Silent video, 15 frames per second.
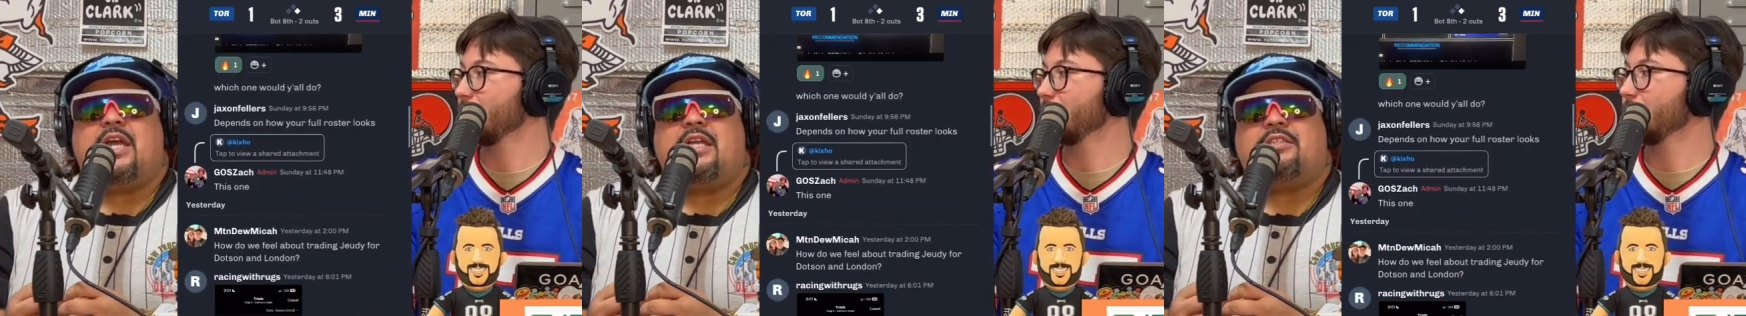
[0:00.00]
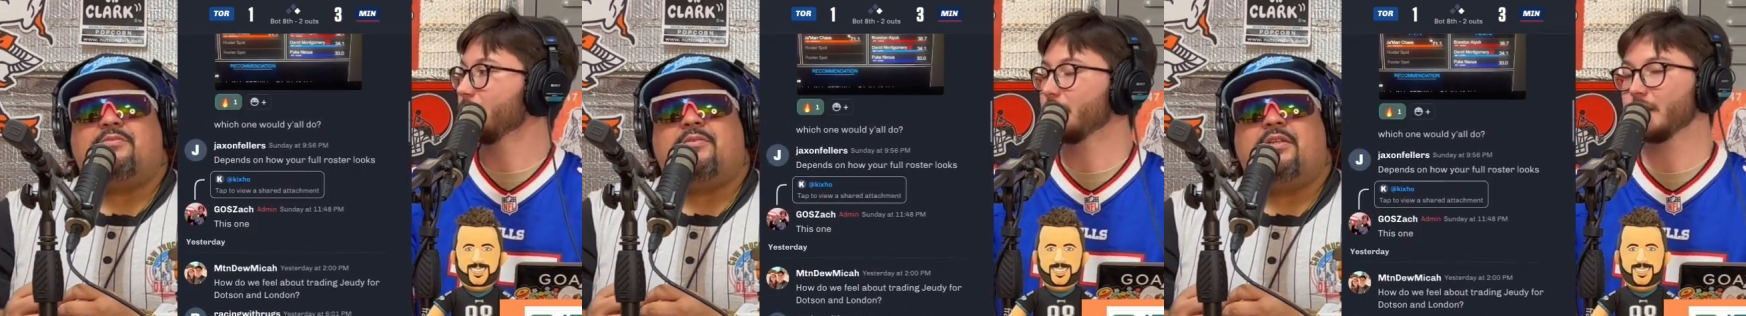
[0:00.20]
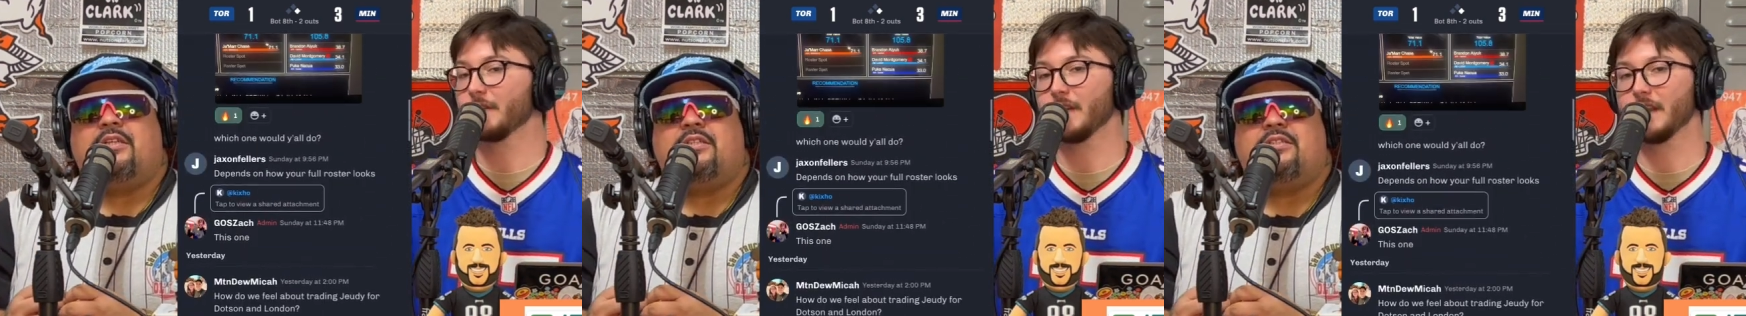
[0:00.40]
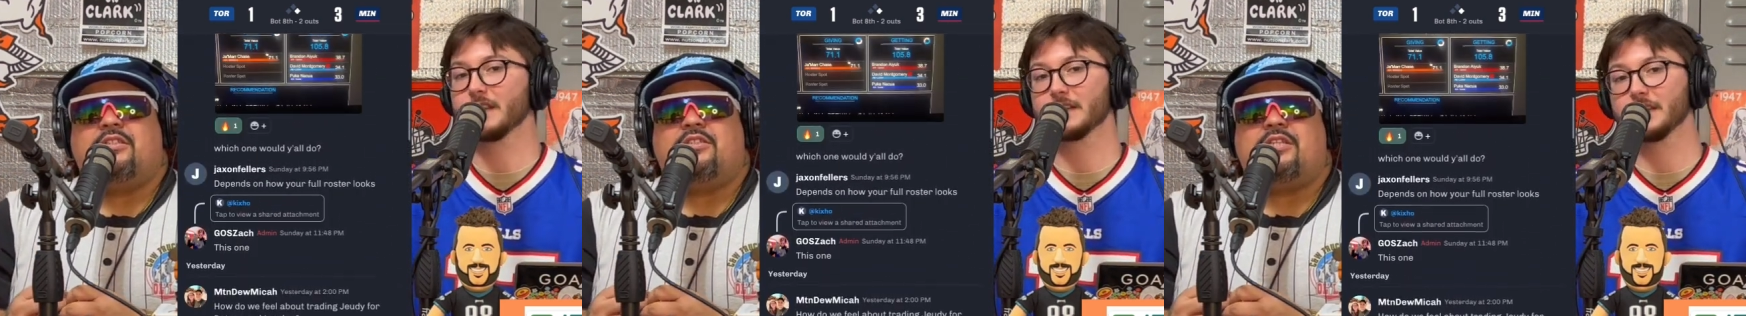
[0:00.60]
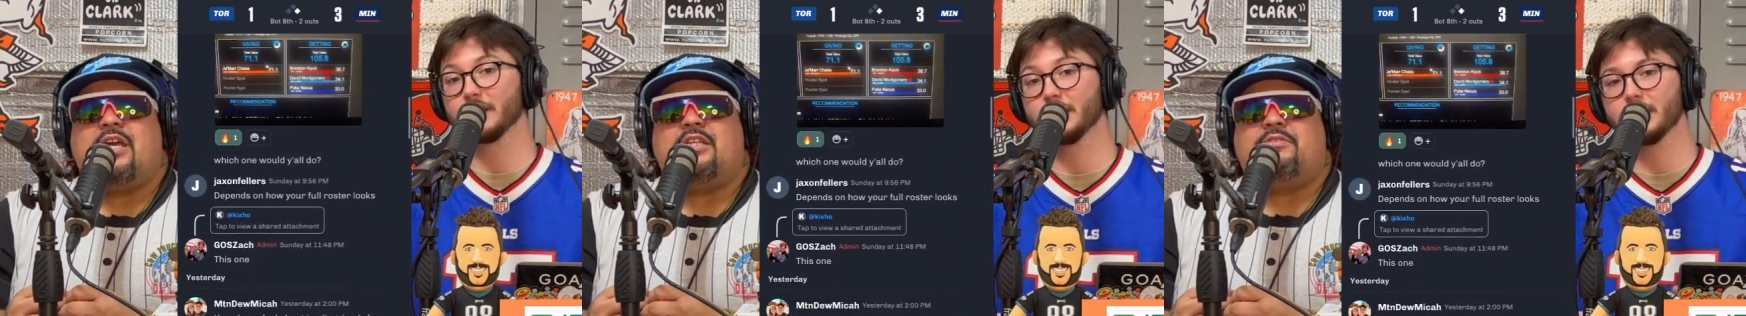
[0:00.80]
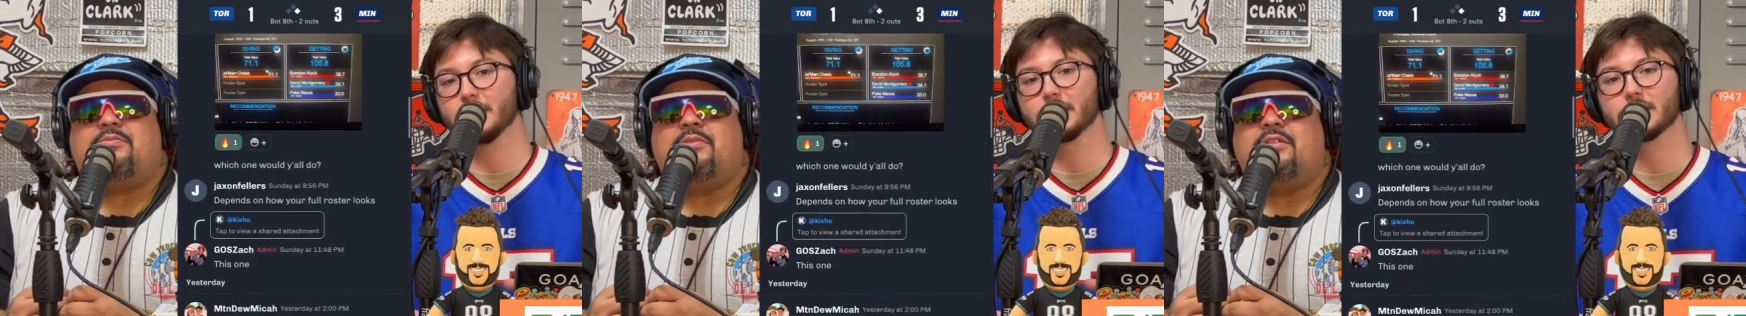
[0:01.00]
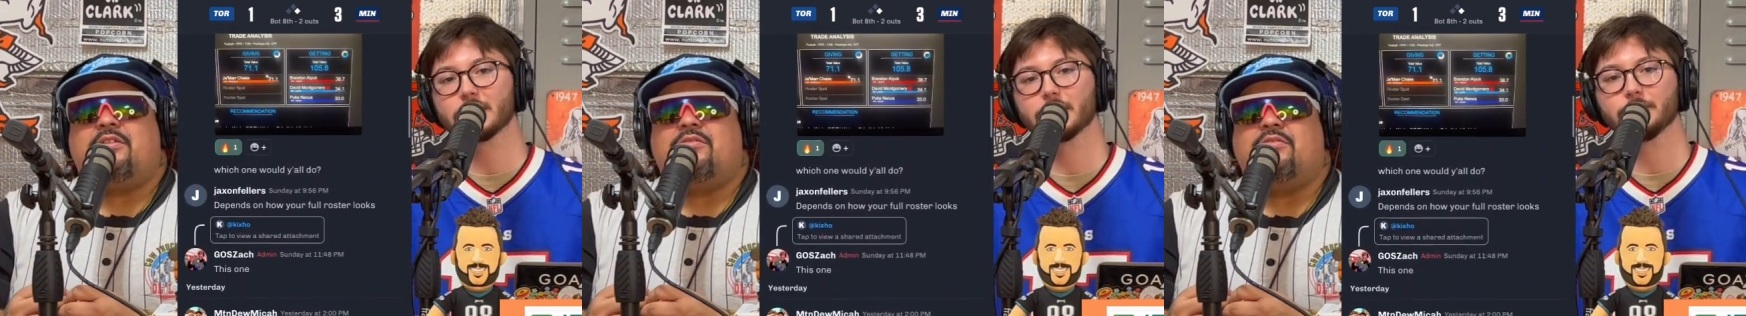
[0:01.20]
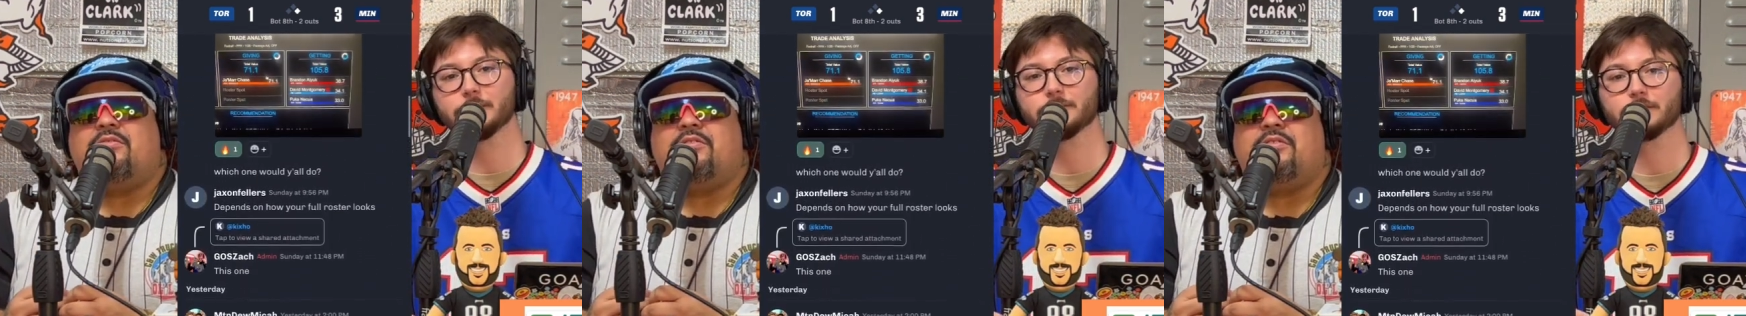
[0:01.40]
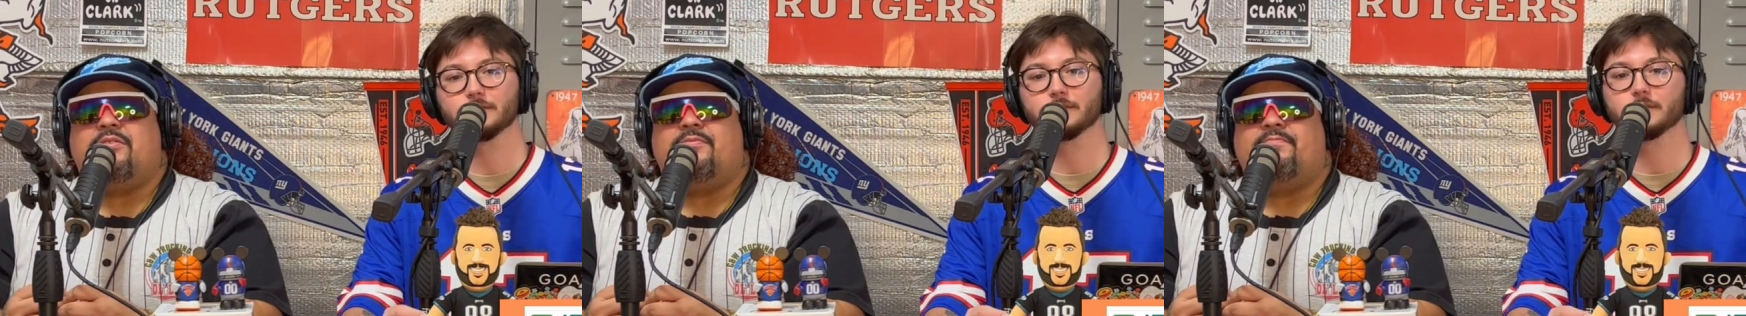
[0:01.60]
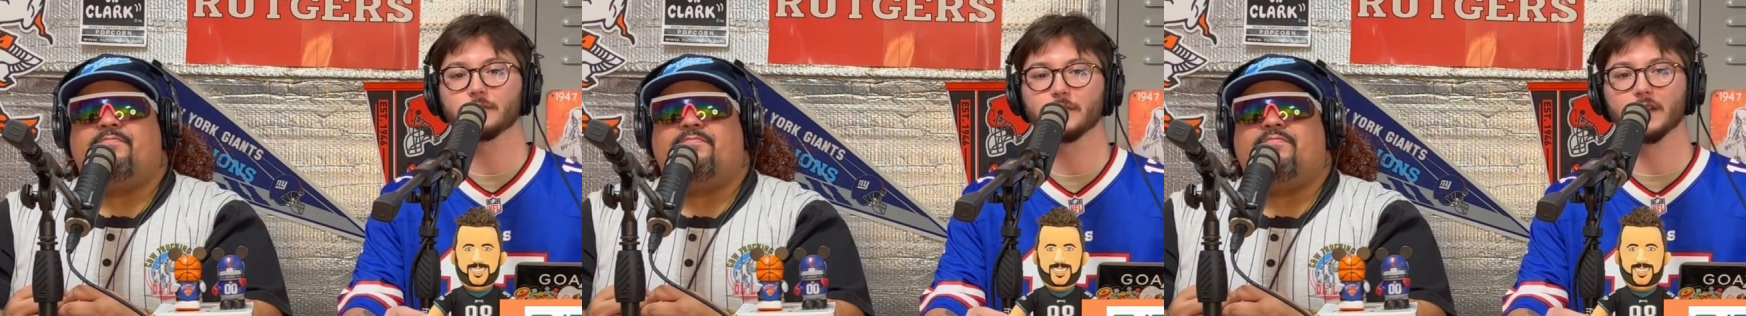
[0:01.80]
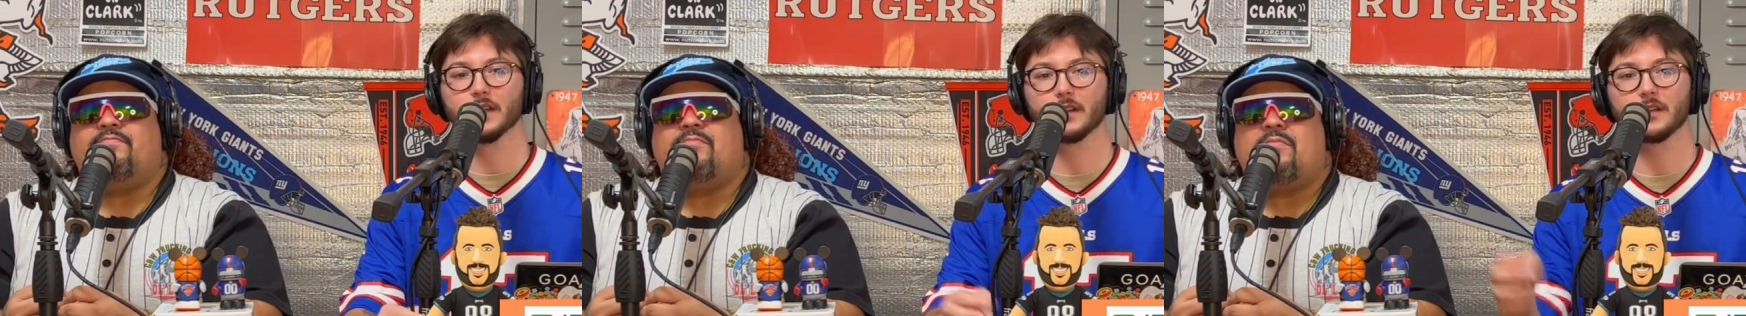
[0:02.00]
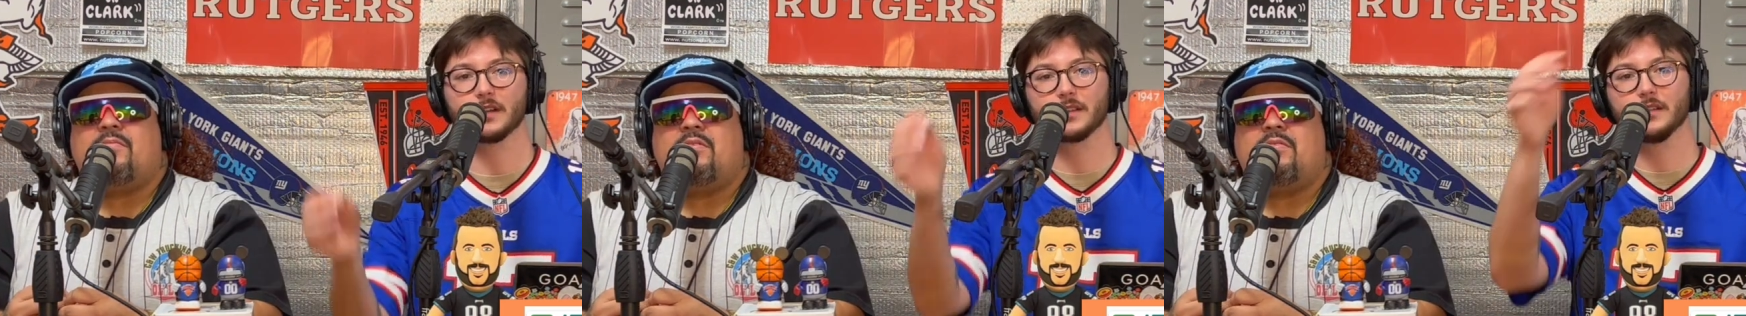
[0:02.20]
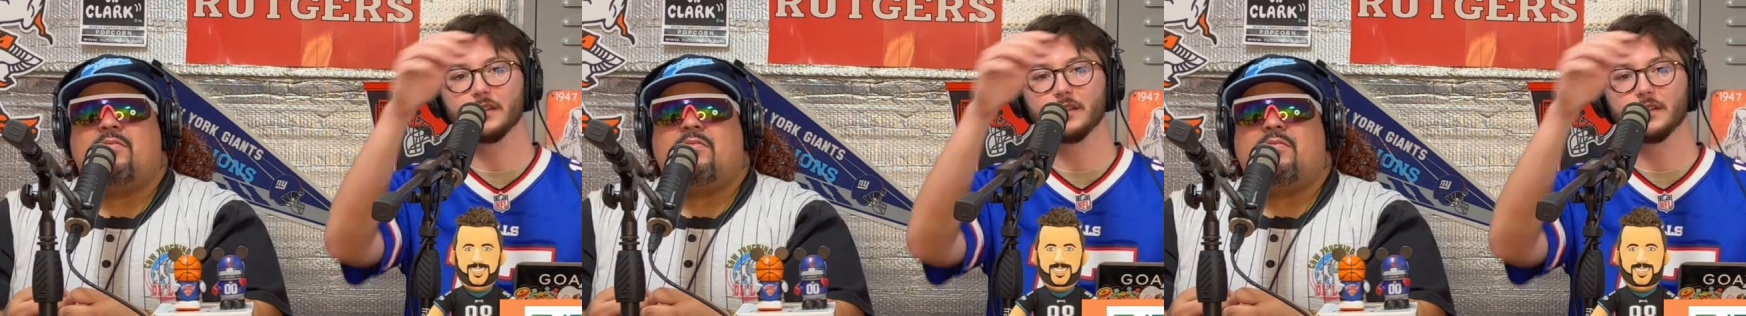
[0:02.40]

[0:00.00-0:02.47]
Speaker 1: to win pretty, your fantasy leagues. The chat's pretty cool, too.
Speaker 2: Yeah, click the